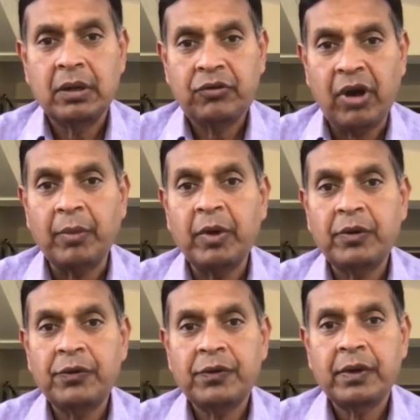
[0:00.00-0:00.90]

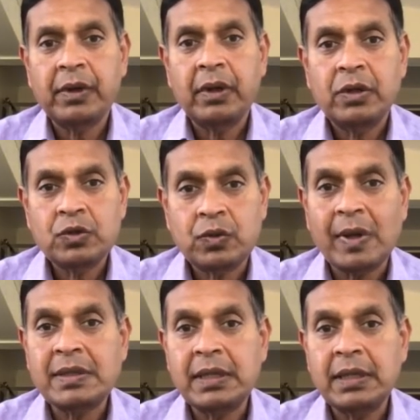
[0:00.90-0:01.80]
tremors,
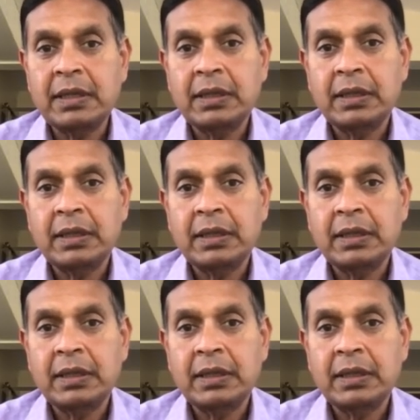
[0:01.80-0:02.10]
sweating,